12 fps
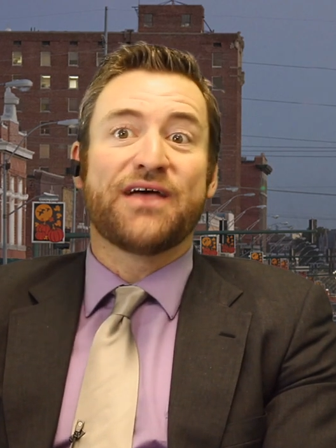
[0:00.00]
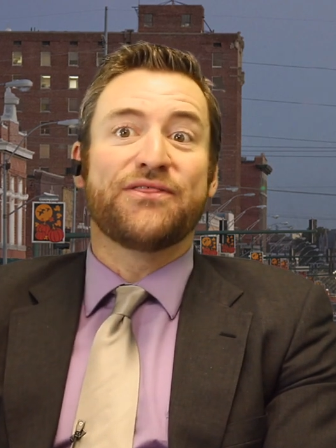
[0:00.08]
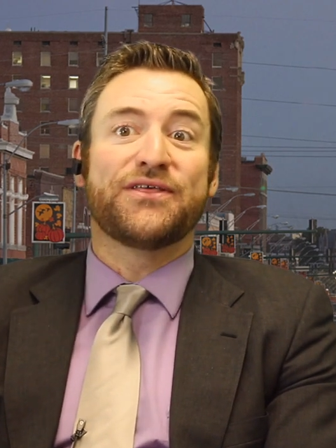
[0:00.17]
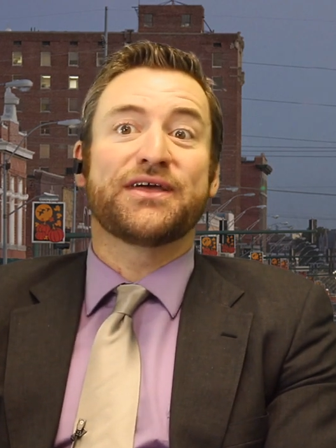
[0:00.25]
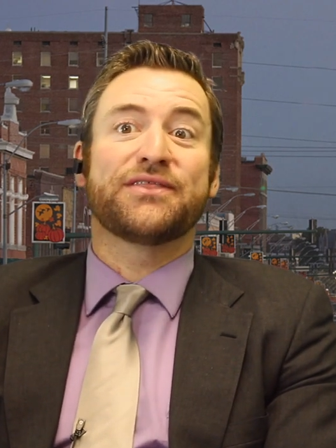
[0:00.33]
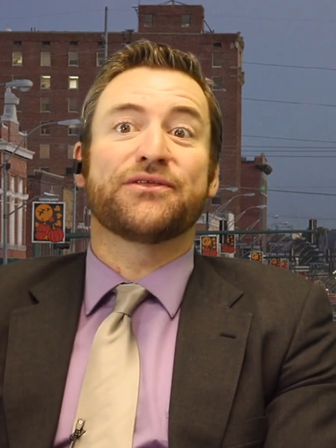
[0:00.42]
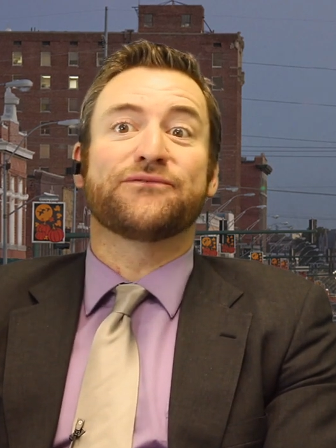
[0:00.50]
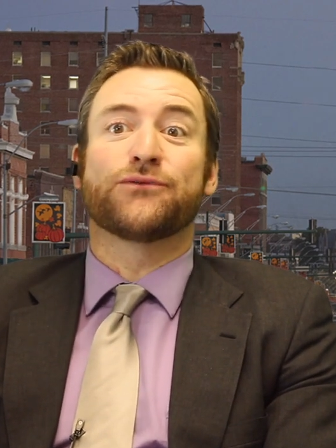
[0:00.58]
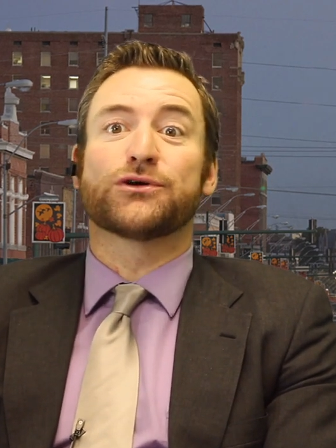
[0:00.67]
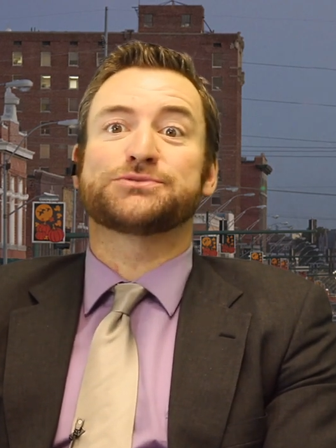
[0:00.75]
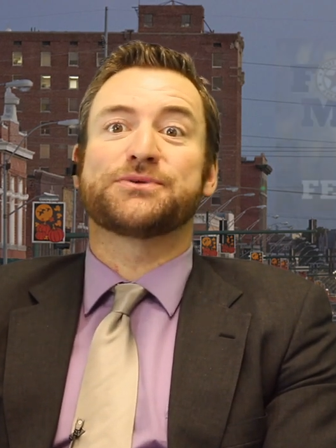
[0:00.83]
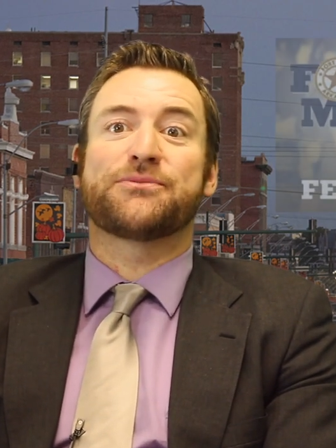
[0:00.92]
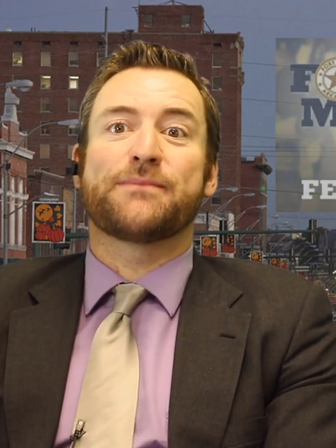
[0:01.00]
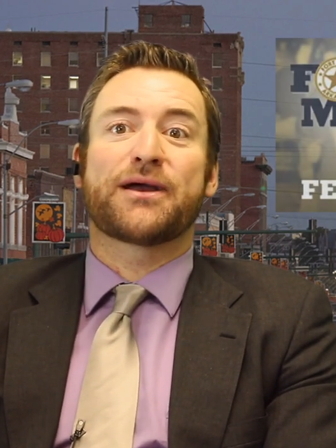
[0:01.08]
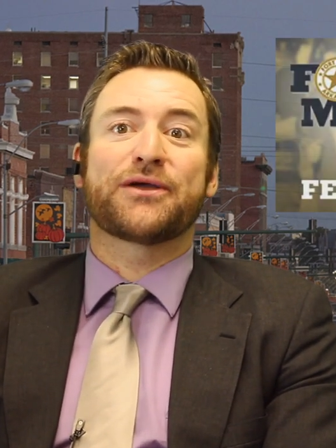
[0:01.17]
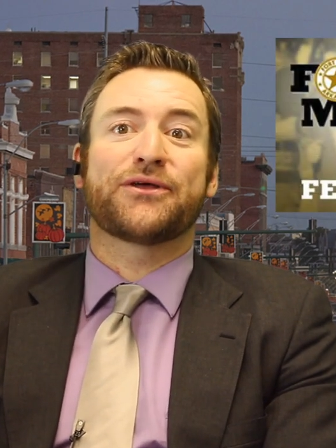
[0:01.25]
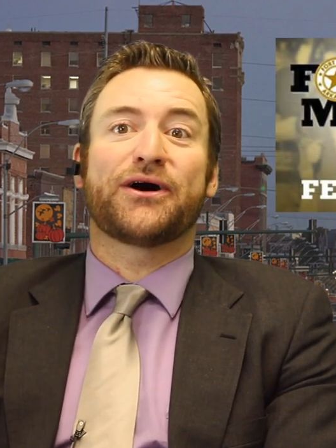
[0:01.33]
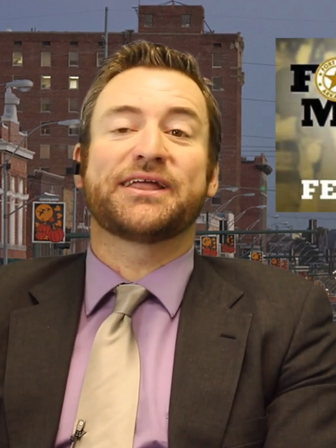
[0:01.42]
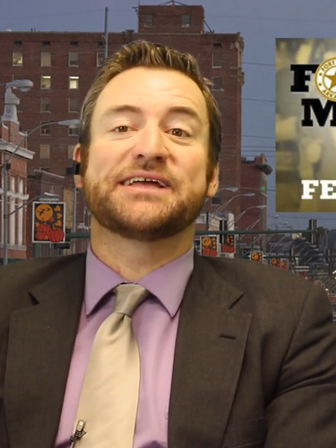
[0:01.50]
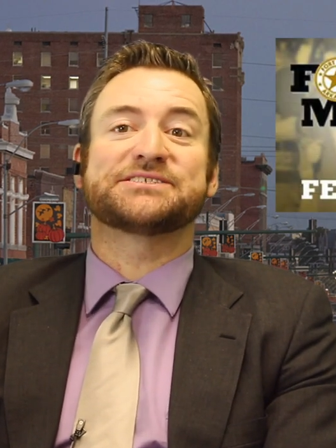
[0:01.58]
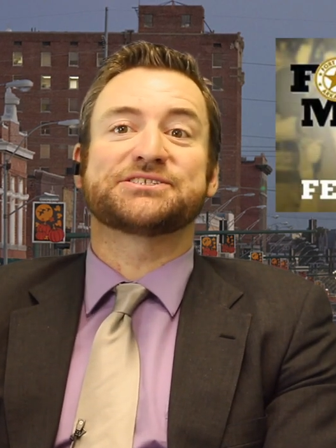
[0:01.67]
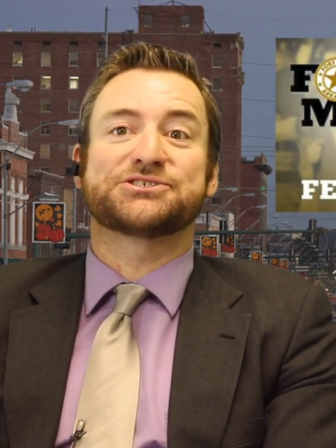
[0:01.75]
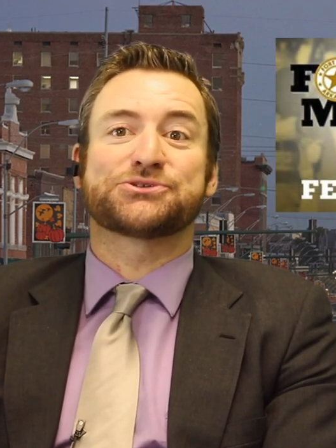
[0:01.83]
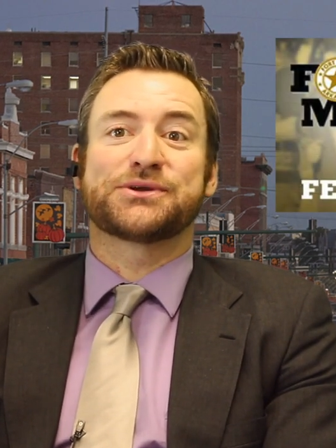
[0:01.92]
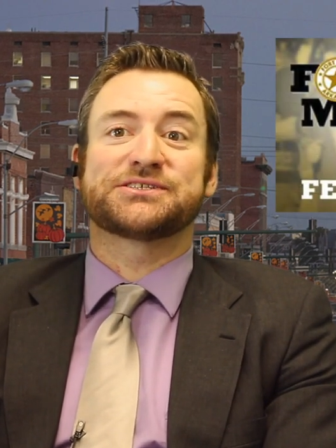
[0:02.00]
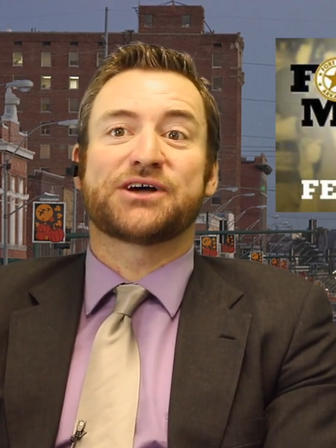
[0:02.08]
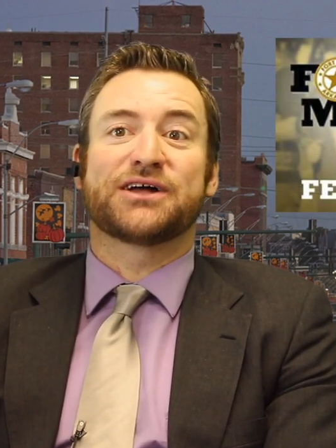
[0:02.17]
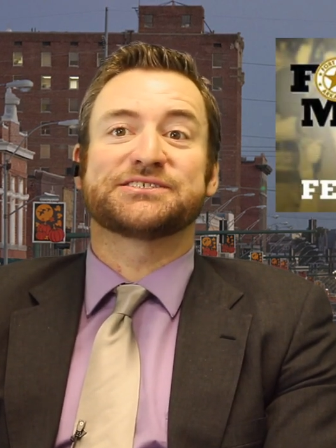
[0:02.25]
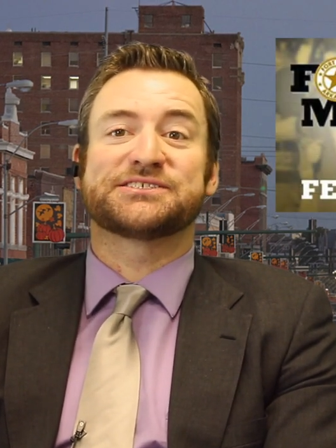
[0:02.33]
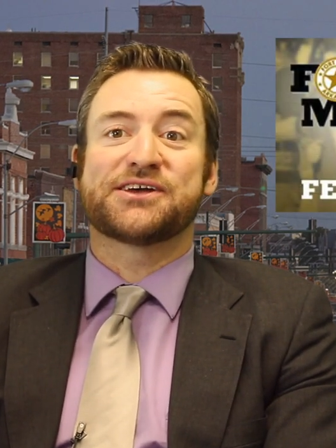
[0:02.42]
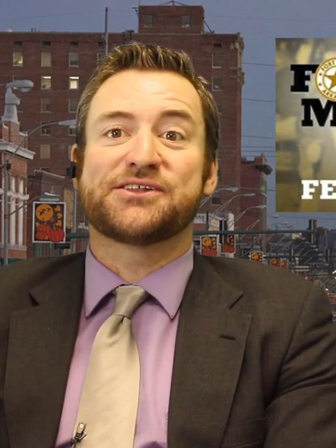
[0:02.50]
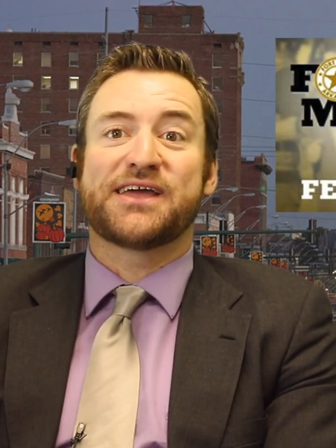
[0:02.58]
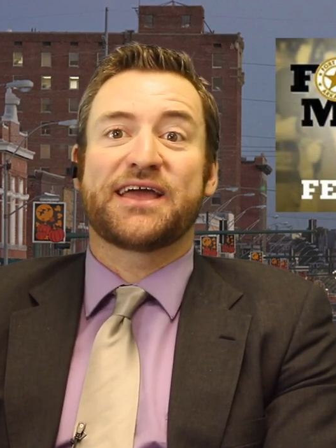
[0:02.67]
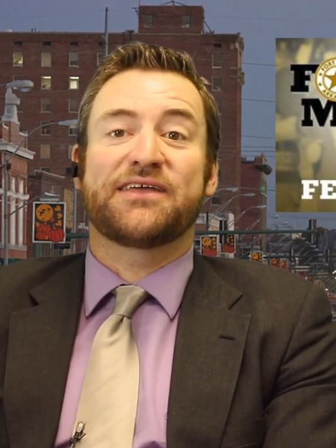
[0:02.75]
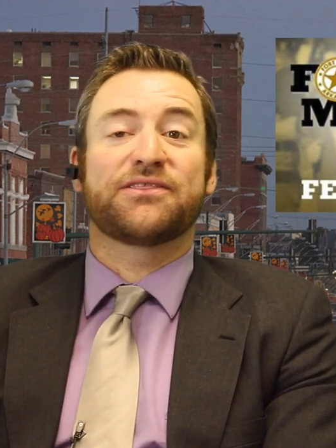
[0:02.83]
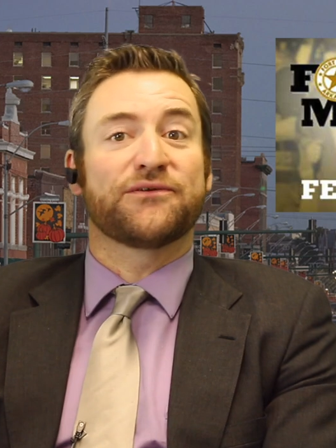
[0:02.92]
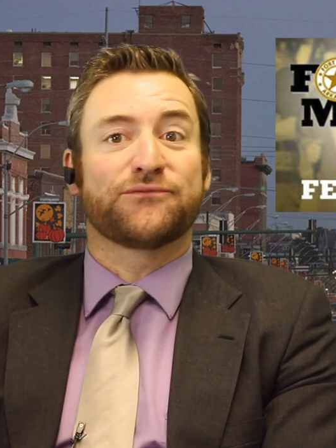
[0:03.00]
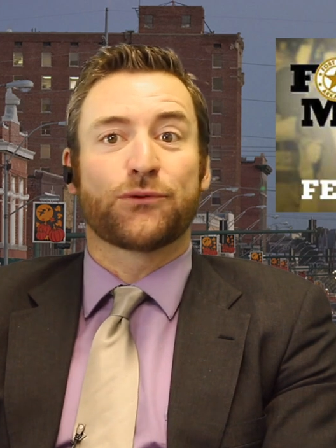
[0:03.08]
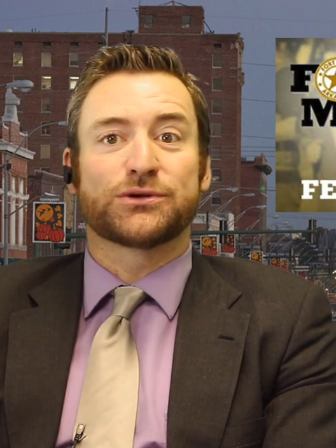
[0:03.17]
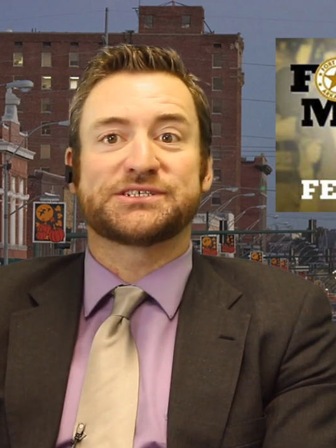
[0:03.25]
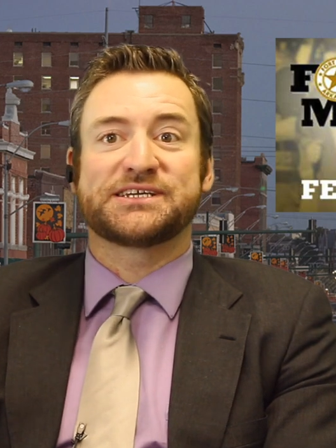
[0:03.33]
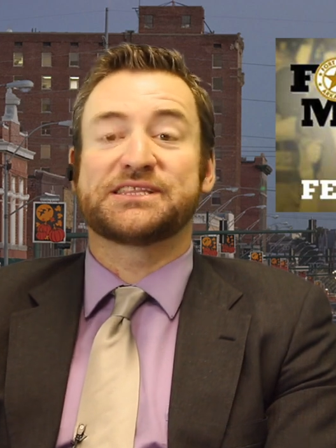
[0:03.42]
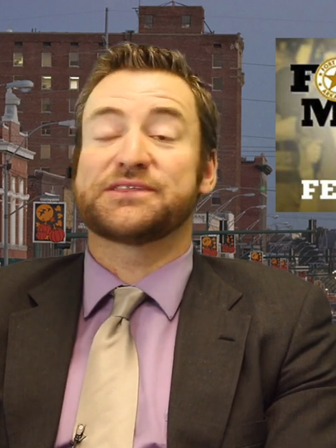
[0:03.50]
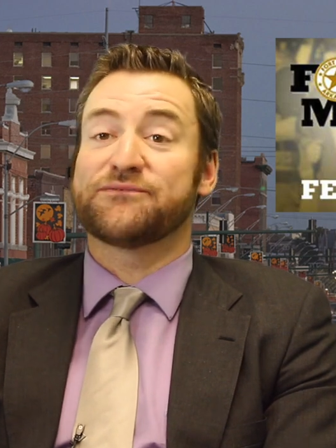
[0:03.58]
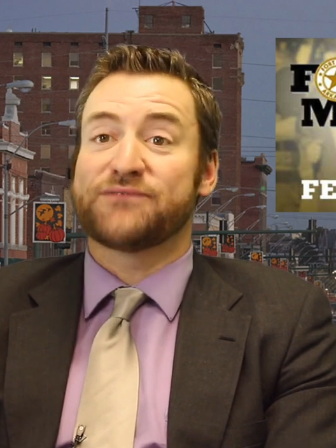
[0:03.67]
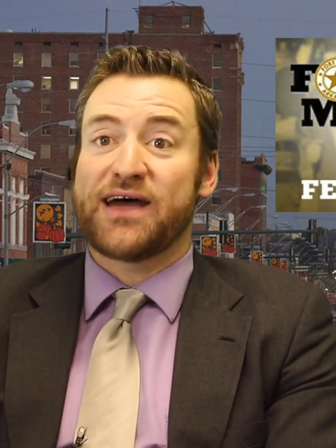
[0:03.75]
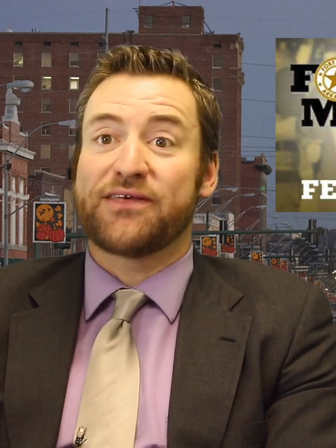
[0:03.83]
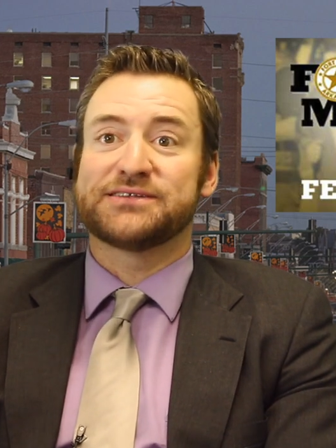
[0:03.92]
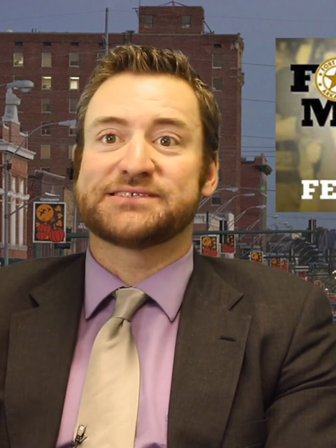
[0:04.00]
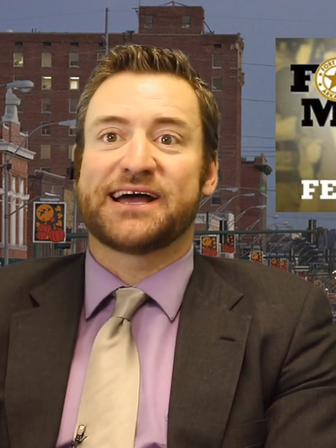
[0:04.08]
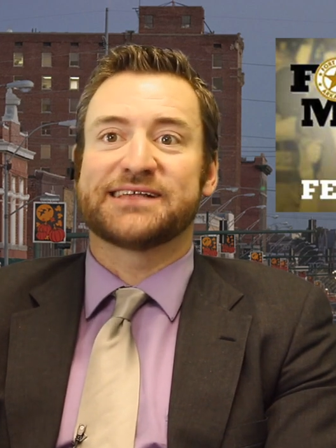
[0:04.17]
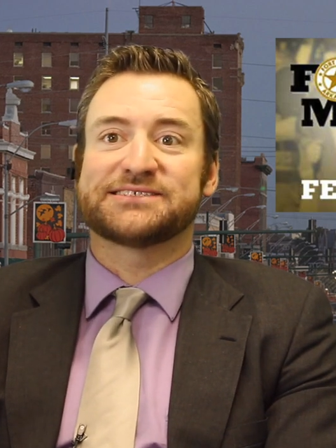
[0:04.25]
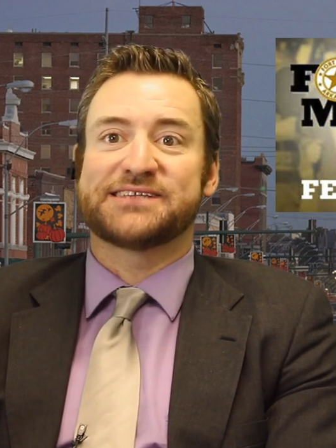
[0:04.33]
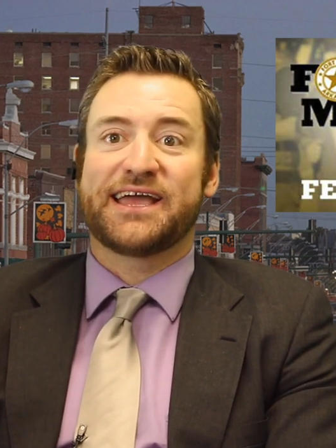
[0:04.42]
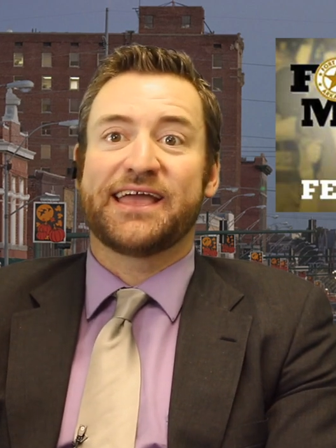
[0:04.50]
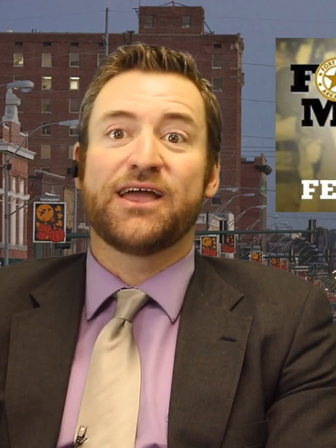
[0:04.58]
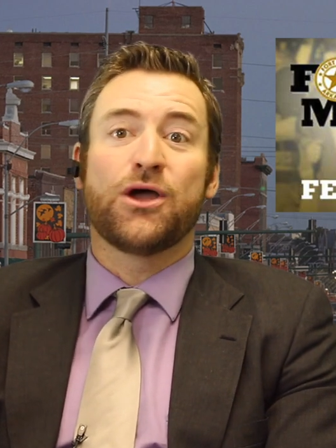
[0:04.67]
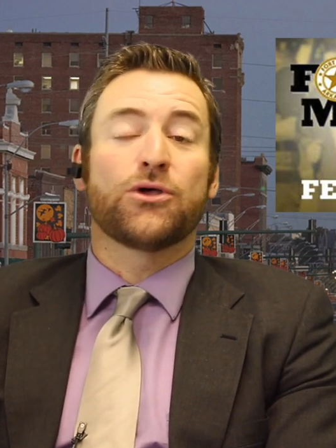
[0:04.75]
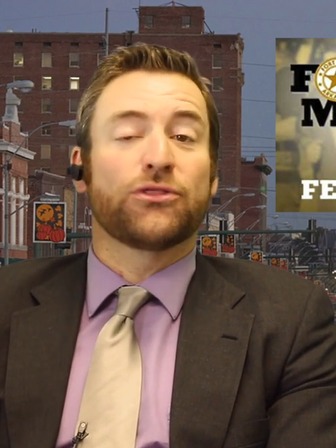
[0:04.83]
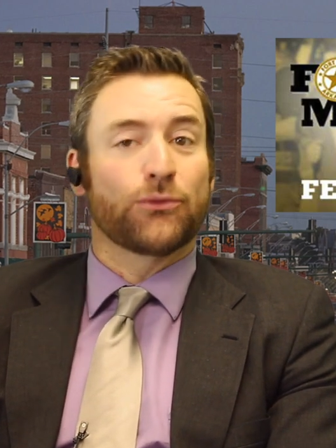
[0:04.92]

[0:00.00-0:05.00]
Then the Fort Smith Marathon hits the streets on Sunday, the 14th, Valentine's Day.